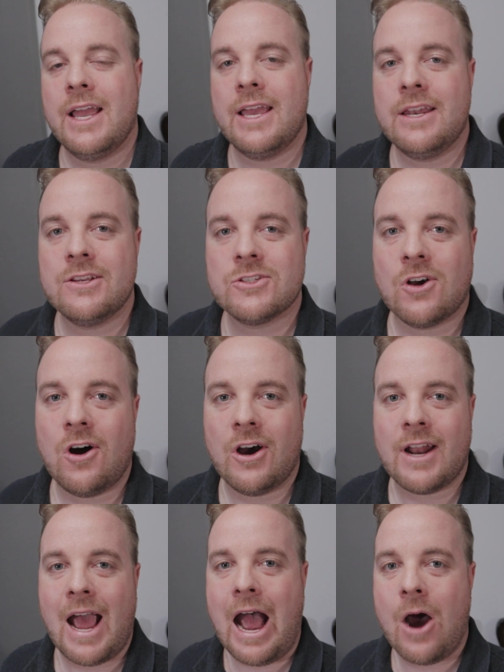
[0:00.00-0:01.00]
It is
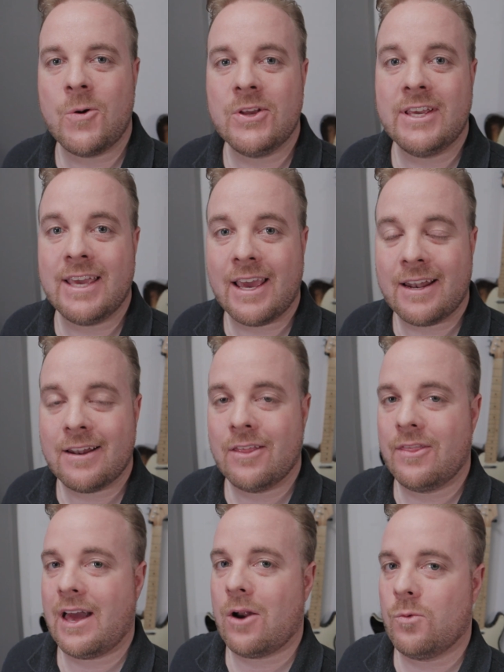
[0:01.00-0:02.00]
on how to get
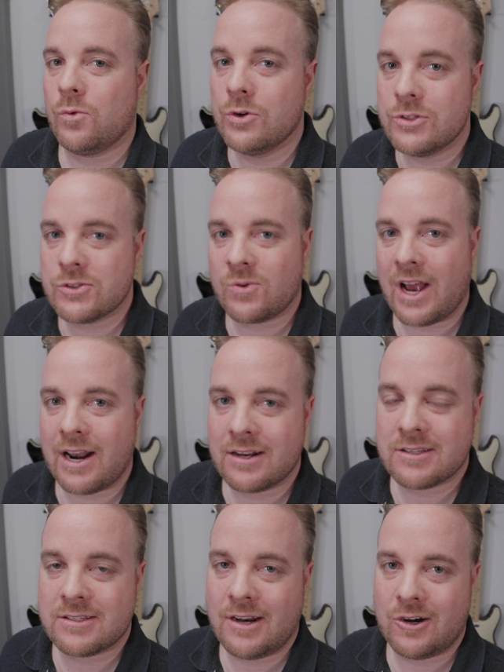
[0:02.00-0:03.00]
that Roots
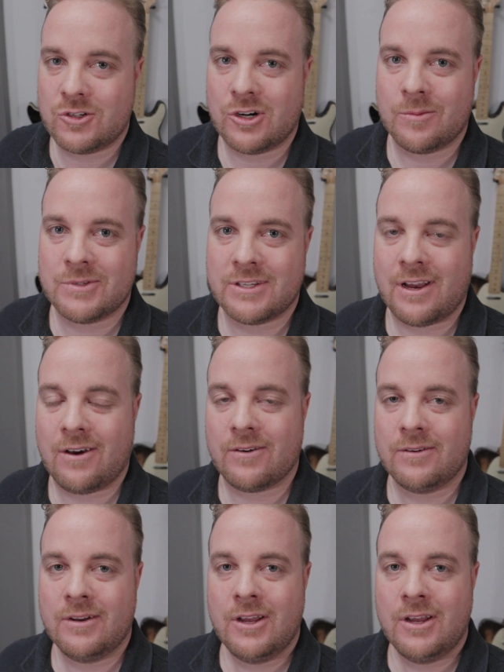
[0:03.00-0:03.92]
Radics snare drum sound.